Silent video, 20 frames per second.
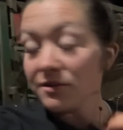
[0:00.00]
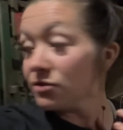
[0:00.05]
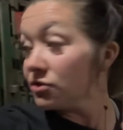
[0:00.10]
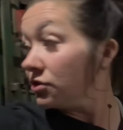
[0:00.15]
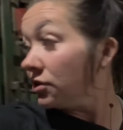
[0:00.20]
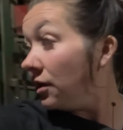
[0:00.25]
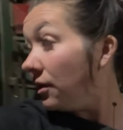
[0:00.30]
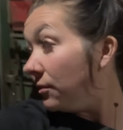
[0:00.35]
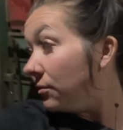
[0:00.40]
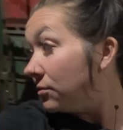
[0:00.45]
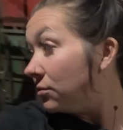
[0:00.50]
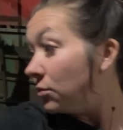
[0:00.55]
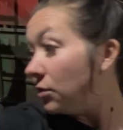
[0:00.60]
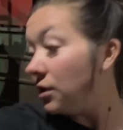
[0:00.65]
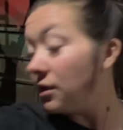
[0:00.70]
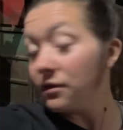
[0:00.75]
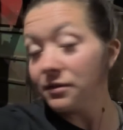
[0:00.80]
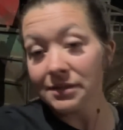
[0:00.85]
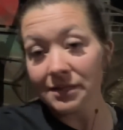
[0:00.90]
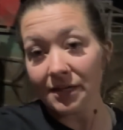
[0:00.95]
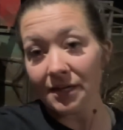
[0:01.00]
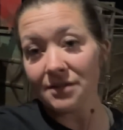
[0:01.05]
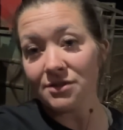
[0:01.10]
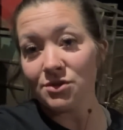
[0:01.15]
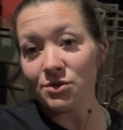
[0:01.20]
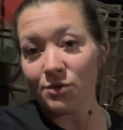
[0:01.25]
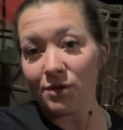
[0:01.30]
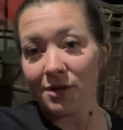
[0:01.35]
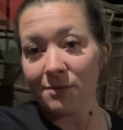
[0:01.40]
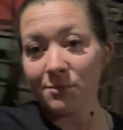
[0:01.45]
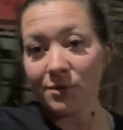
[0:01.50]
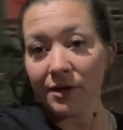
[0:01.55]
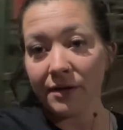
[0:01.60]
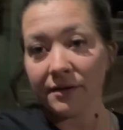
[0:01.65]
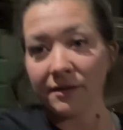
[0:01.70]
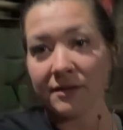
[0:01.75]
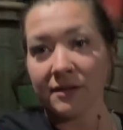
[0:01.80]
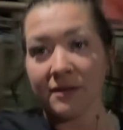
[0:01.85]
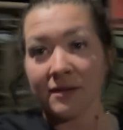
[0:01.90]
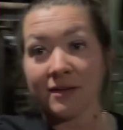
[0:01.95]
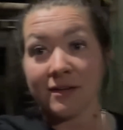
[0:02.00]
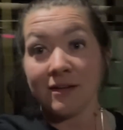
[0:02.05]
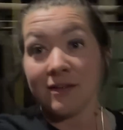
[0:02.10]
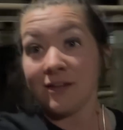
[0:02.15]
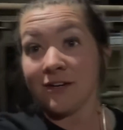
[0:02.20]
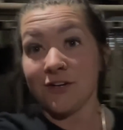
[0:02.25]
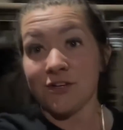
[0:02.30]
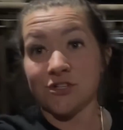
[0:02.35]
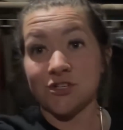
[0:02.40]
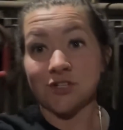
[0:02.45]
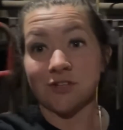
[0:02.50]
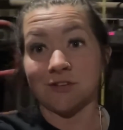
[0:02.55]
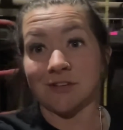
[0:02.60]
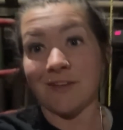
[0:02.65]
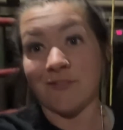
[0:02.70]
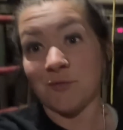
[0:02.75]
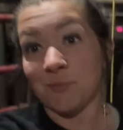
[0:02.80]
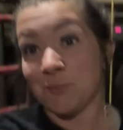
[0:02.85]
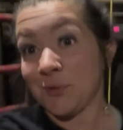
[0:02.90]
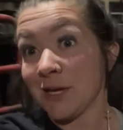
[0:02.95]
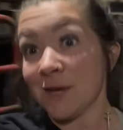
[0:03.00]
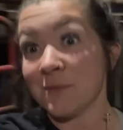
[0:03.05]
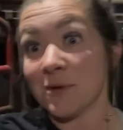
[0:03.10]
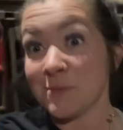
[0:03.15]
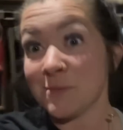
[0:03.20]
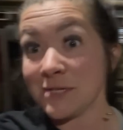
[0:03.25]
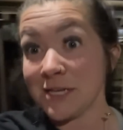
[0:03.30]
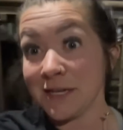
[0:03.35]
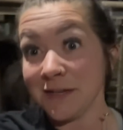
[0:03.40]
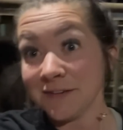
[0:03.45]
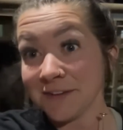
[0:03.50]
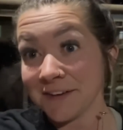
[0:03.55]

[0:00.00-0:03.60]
So we'll dig into it, but here's your 11 p.m. update.